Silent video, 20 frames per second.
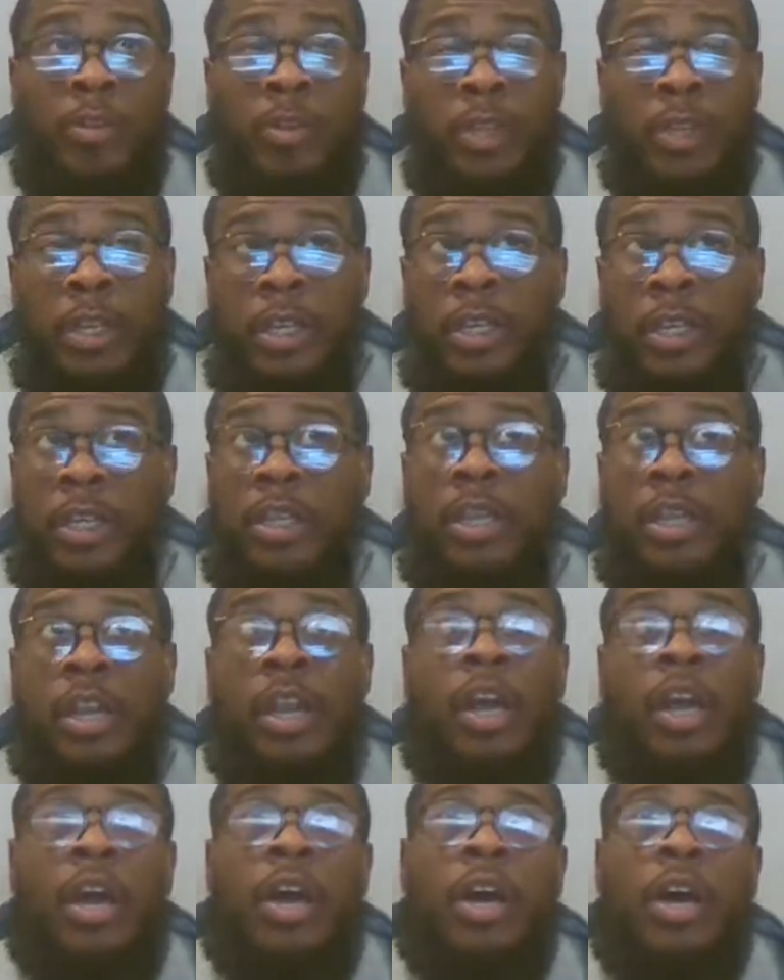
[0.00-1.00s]
good.
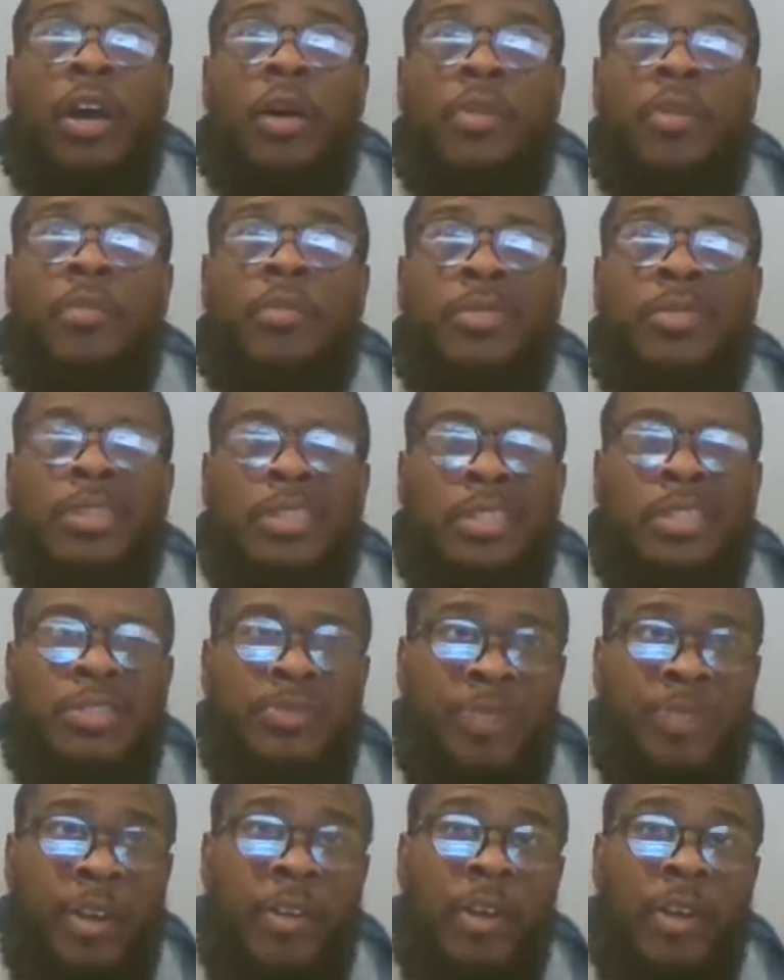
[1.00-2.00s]
It's
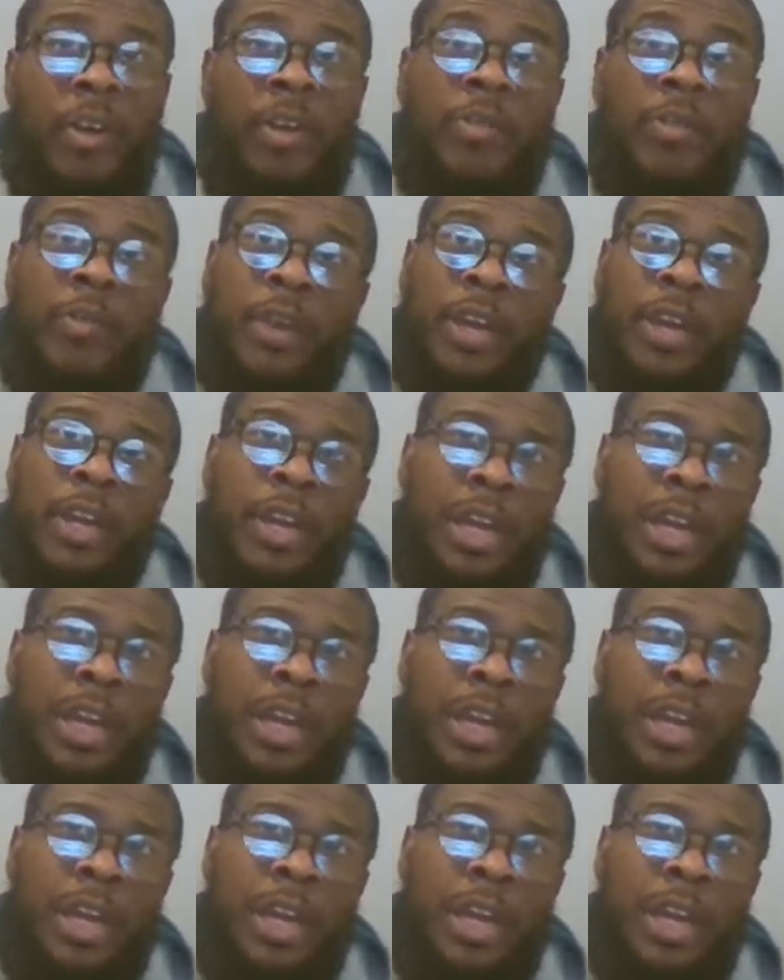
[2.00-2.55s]
very underrated.